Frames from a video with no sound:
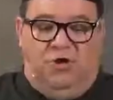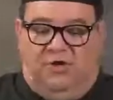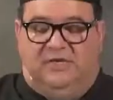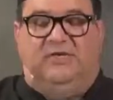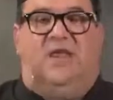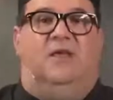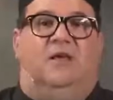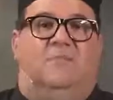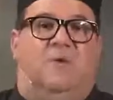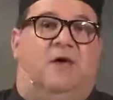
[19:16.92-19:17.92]
you could take
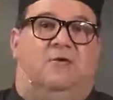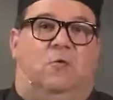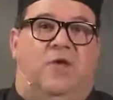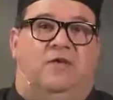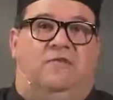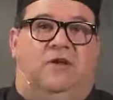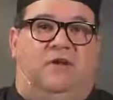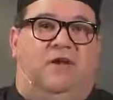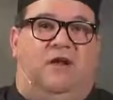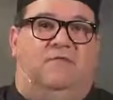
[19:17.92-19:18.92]
it and microwave it
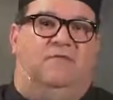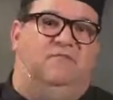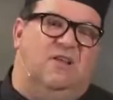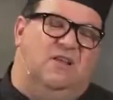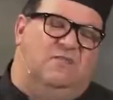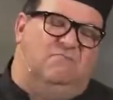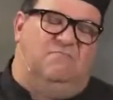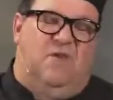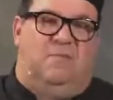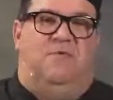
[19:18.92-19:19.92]
in an oven
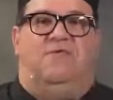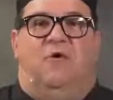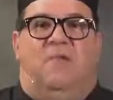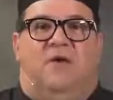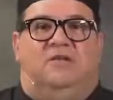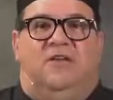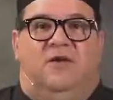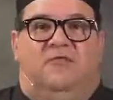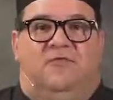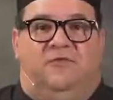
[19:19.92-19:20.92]
maybe for about
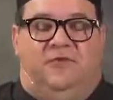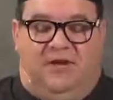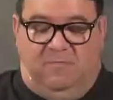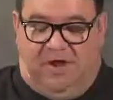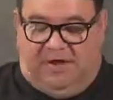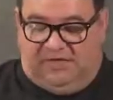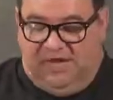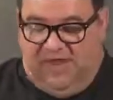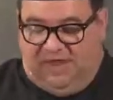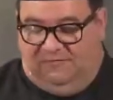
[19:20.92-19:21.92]
10 or 15 minutes.
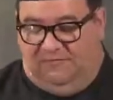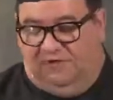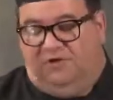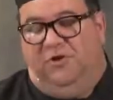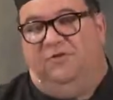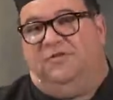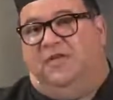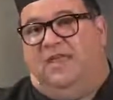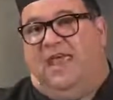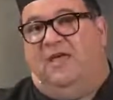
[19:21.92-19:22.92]
If you chose the
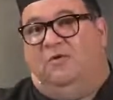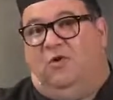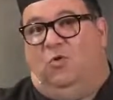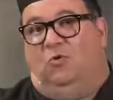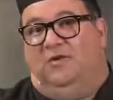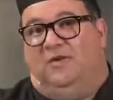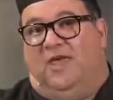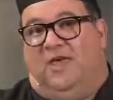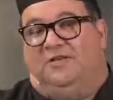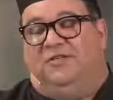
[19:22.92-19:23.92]
golden
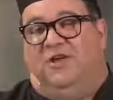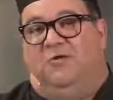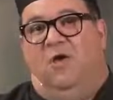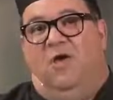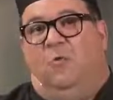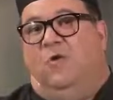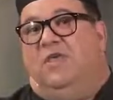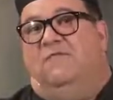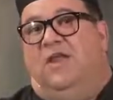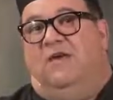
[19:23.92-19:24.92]
queso, we
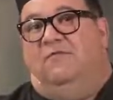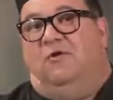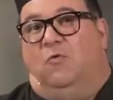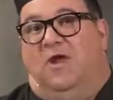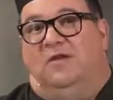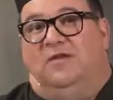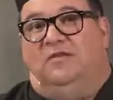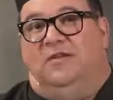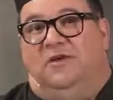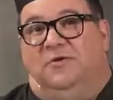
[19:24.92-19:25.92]
even have a great
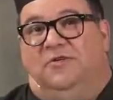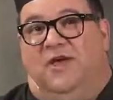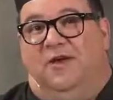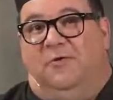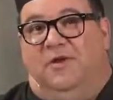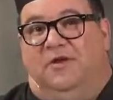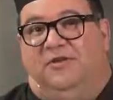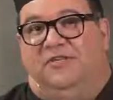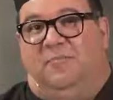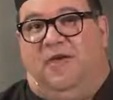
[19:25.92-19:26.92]
Contigo Taqueria
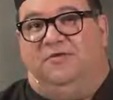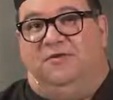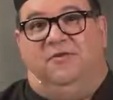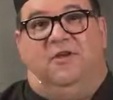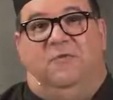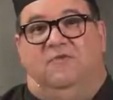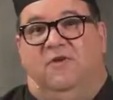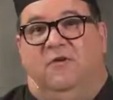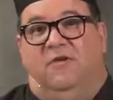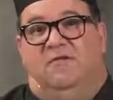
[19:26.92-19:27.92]
dispenser that could be
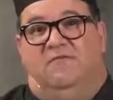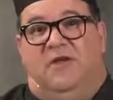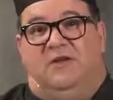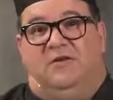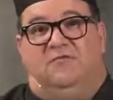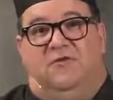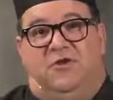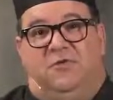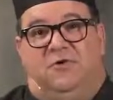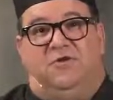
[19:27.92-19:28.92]
very convenient for
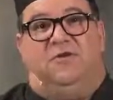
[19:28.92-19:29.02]
you and your